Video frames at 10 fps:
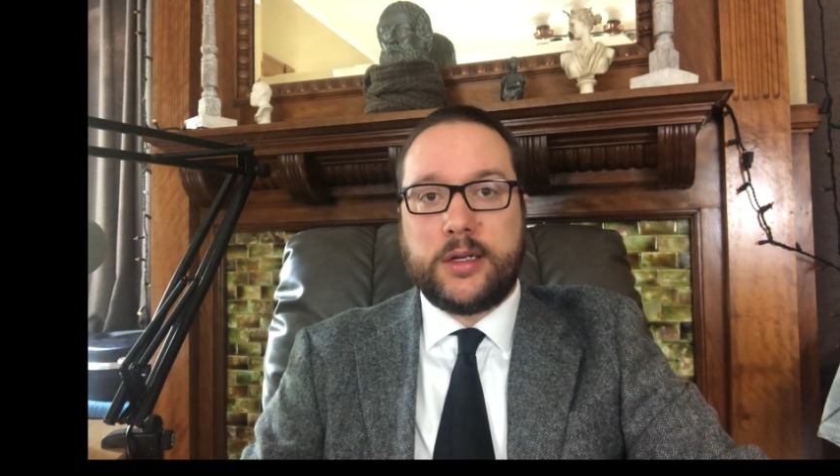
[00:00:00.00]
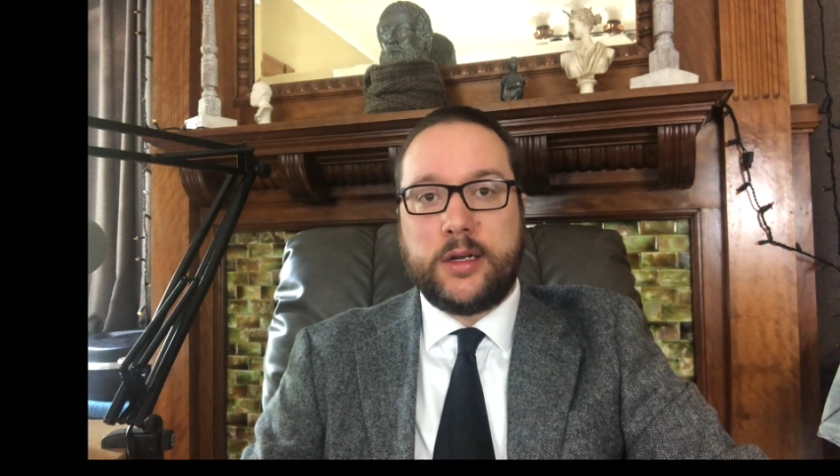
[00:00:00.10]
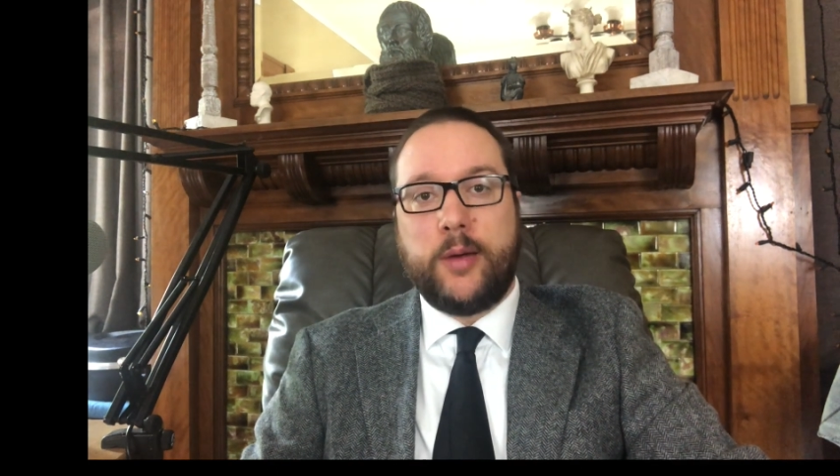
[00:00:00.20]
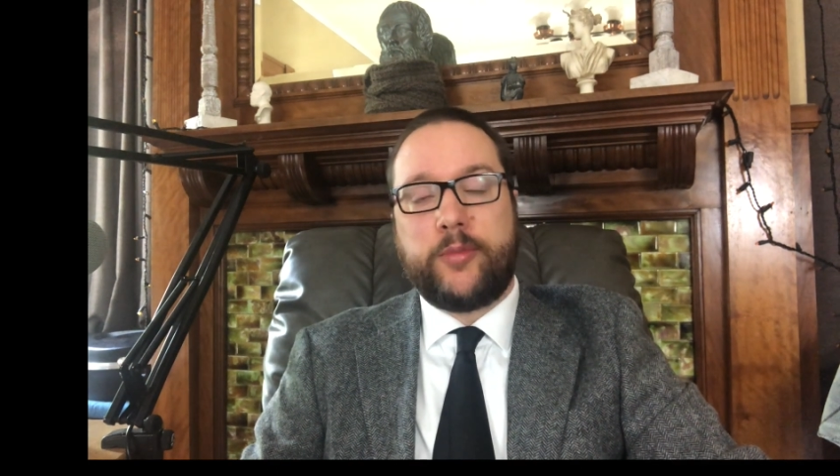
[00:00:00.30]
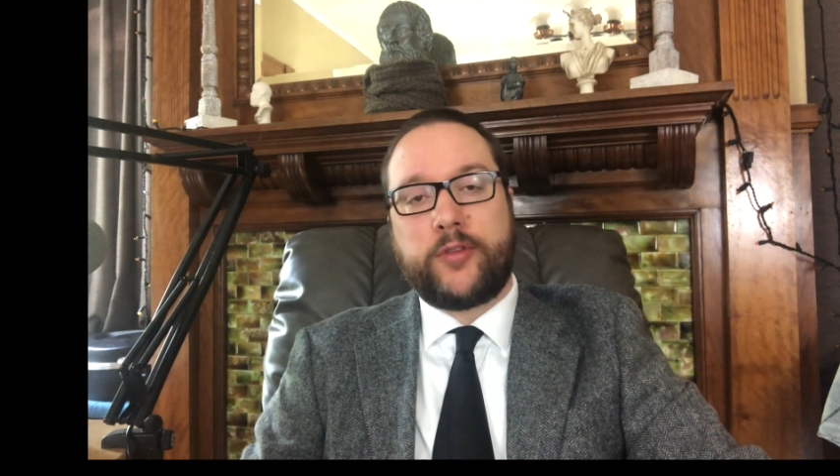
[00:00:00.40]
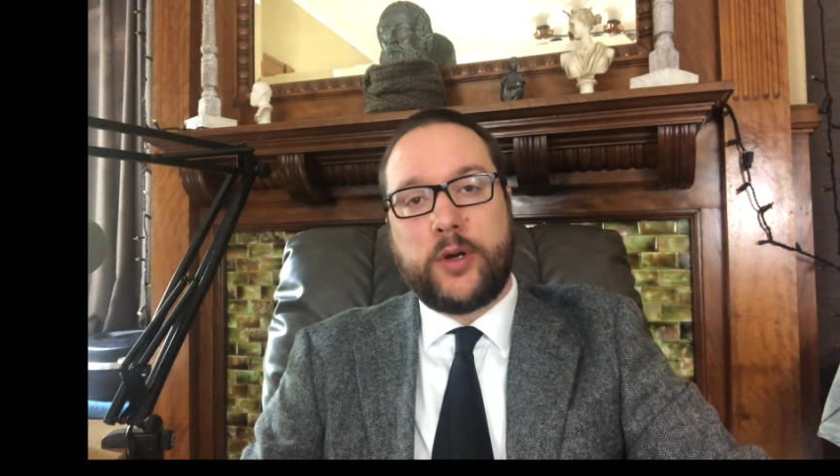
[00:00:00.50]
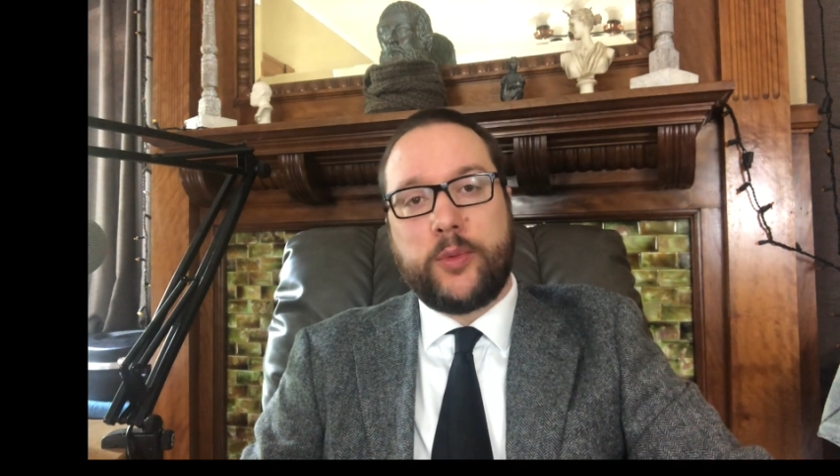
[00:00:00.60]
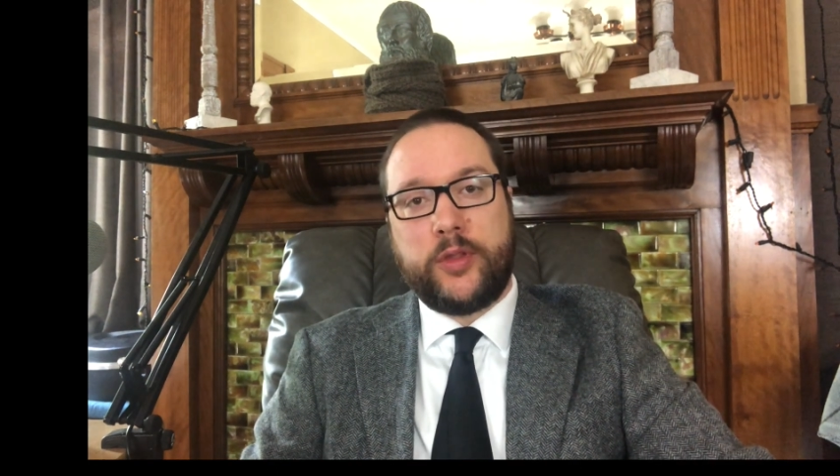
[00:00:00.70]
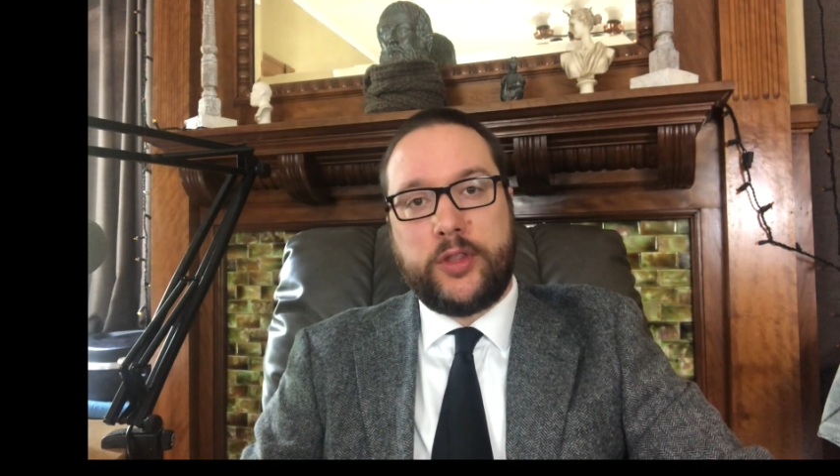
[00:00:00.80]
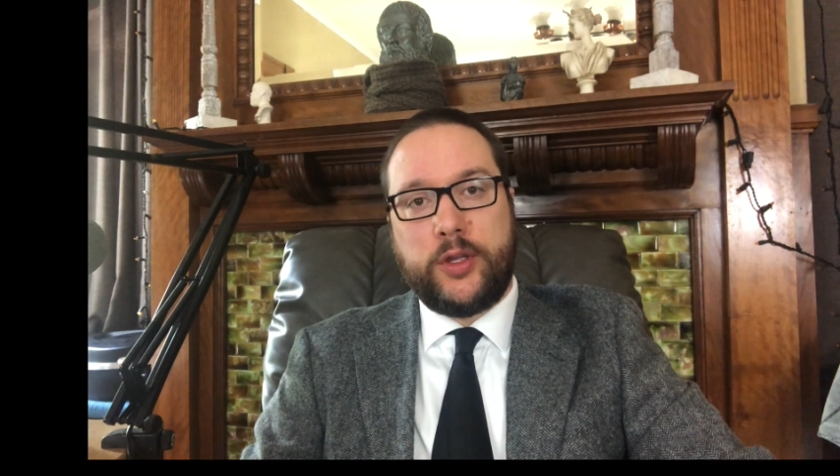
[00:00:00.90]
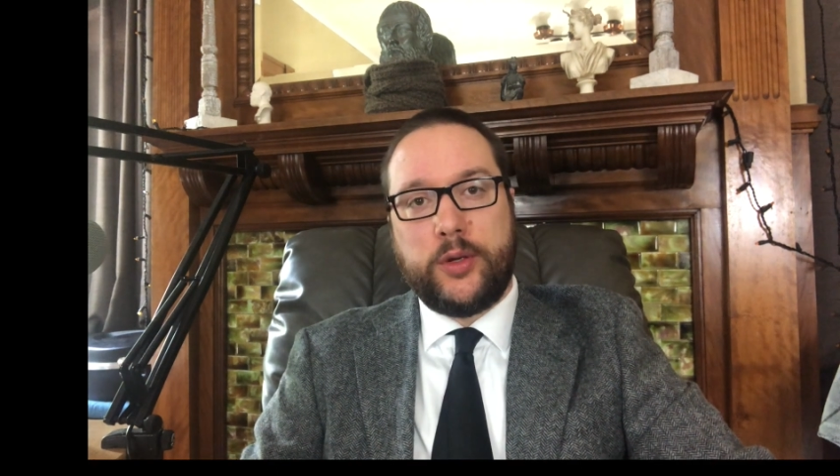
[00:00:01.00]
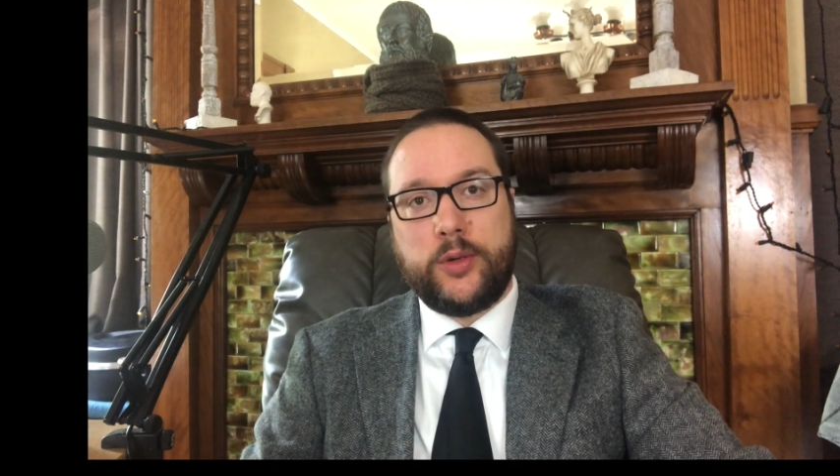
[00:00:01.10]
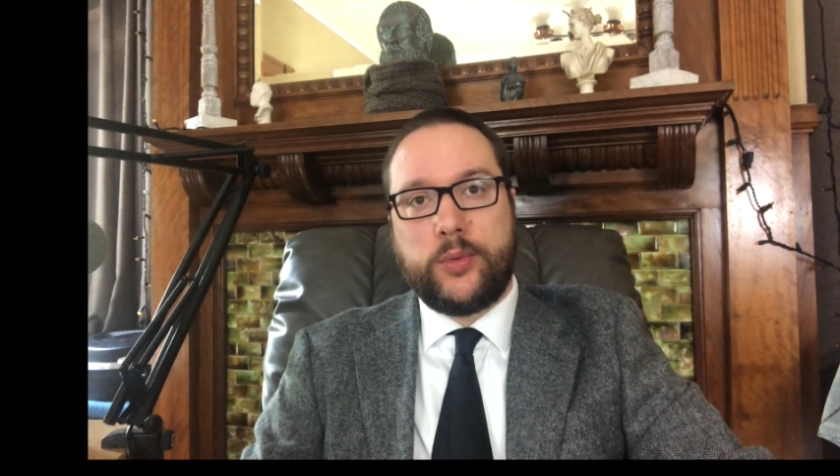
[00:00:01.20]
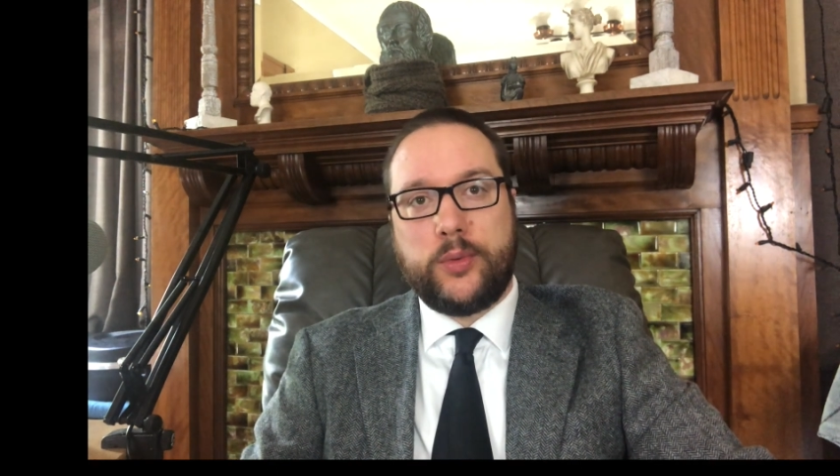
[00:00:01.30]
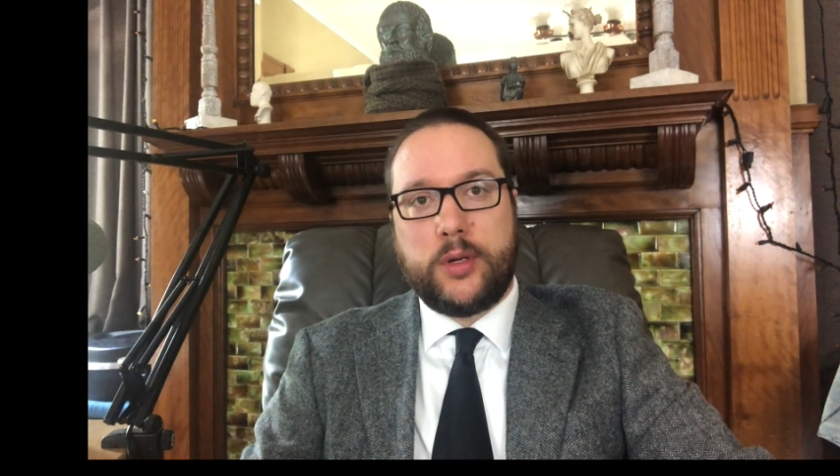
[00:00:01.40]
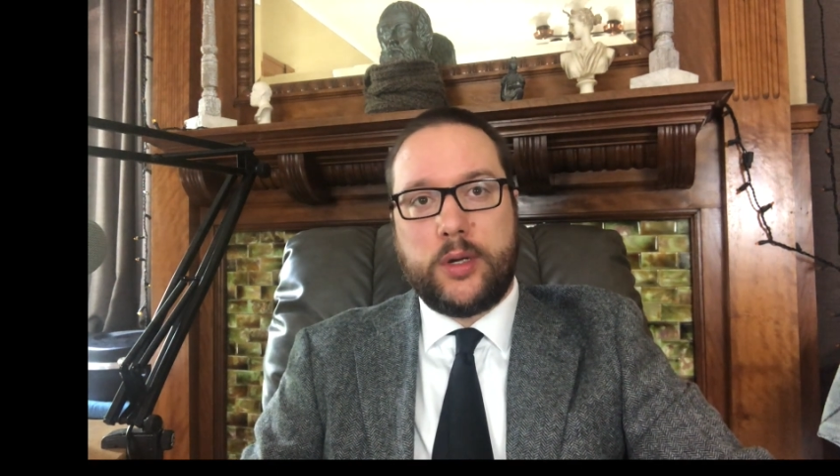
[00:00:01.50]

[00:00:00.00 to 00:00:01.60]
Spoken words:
and upfront with you.